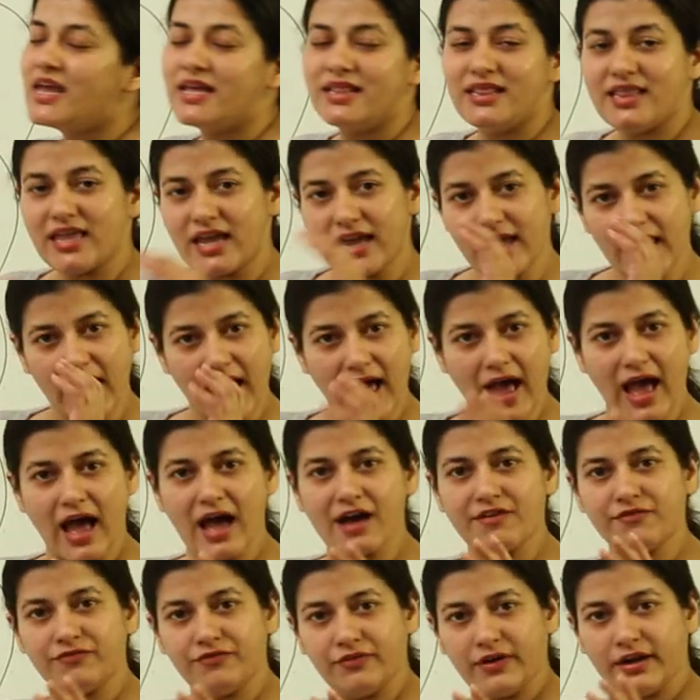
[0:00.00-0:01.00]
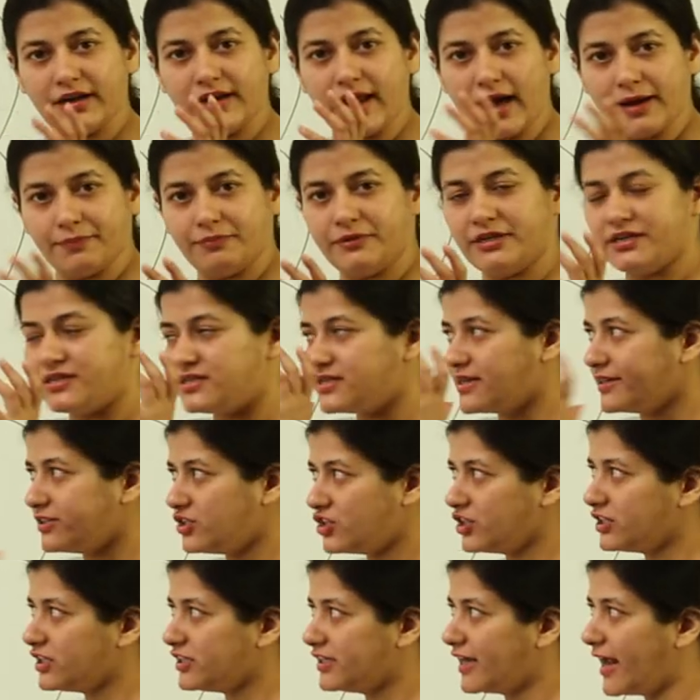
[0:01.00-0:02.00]
they have adapted such
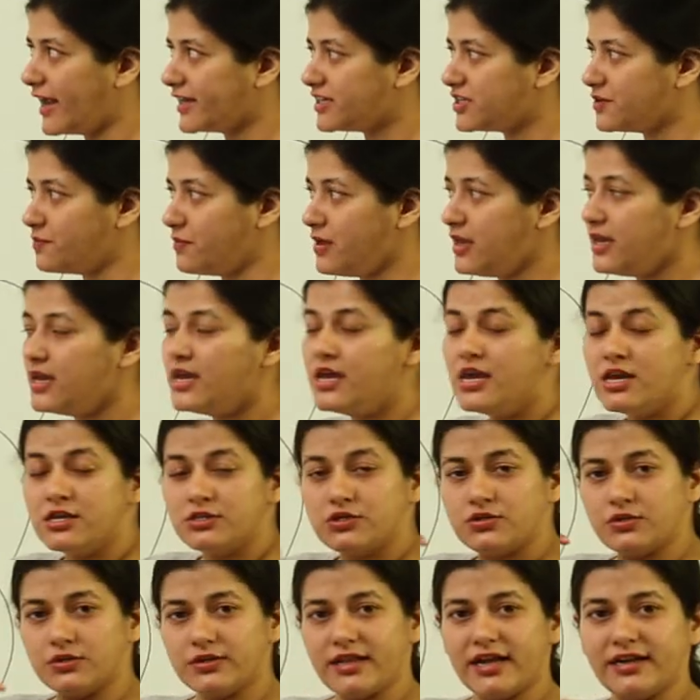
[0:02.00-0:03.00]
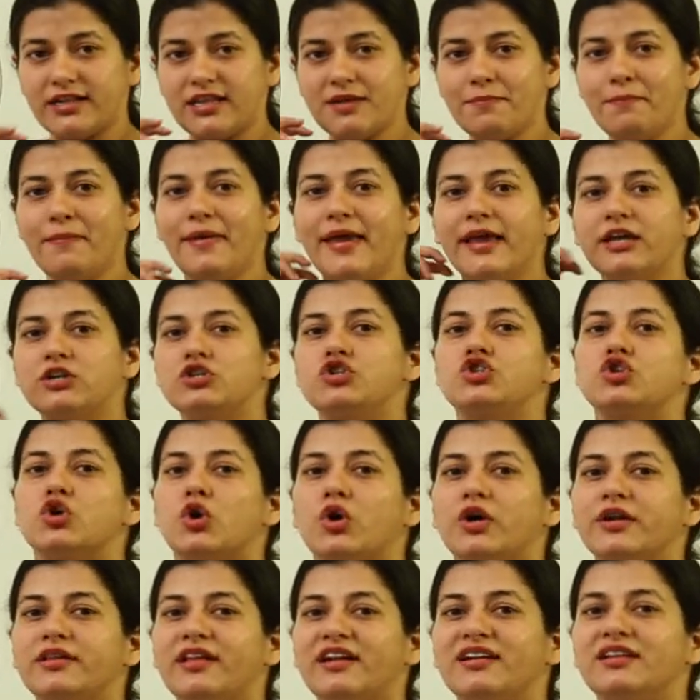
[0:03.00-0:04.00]
an anatomy so that they make
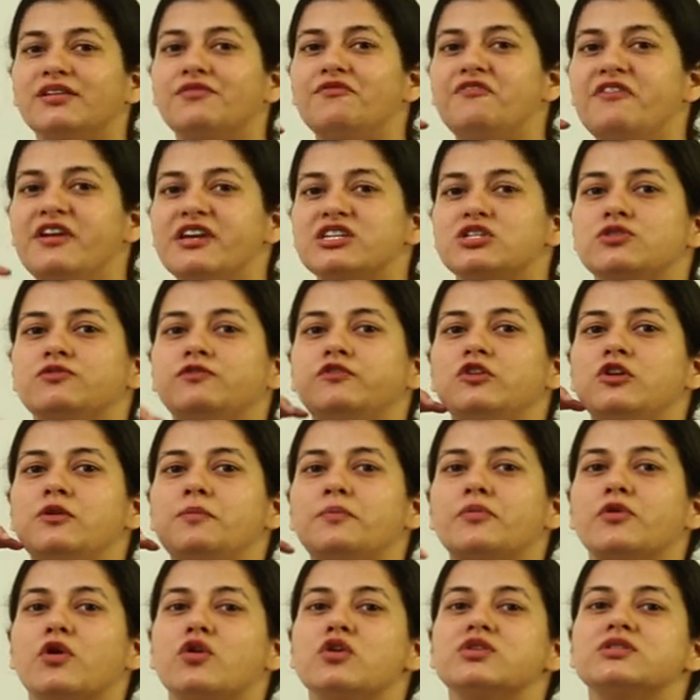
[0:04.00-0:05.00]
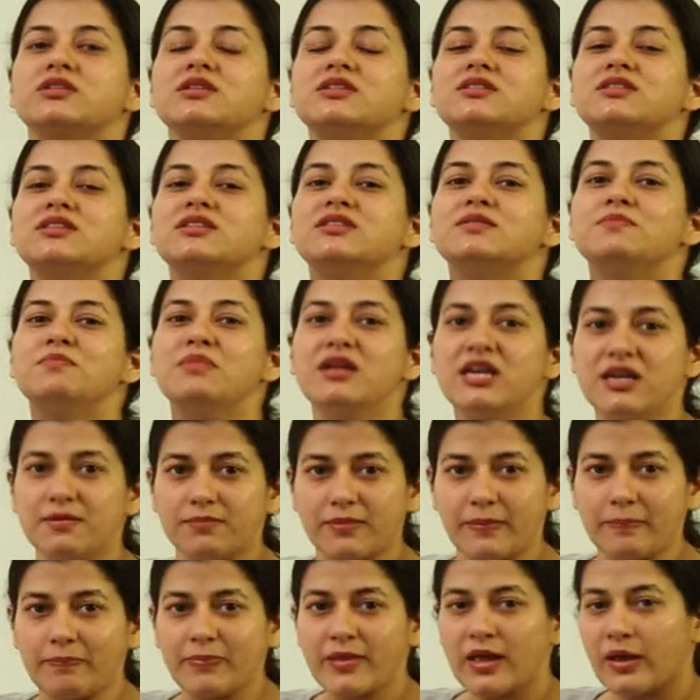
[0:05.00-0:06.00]
sure that the wasteful process is
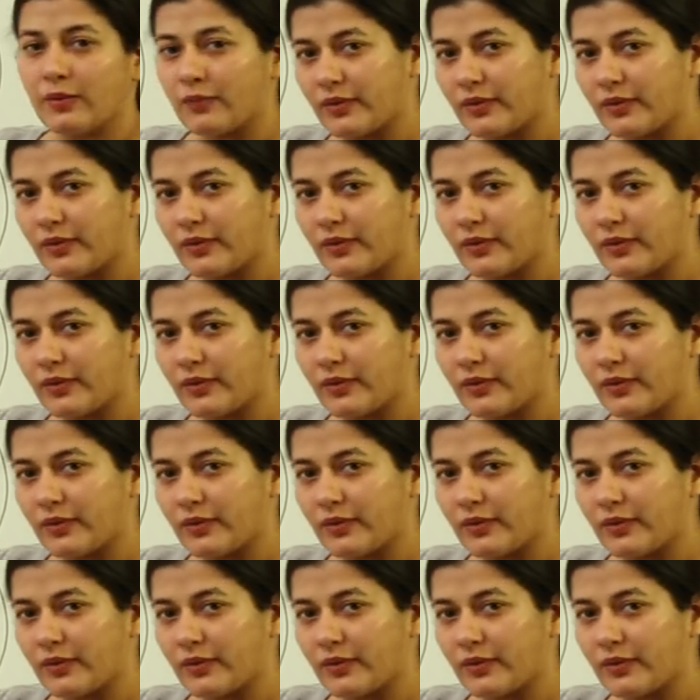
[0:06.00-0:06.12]
minimum.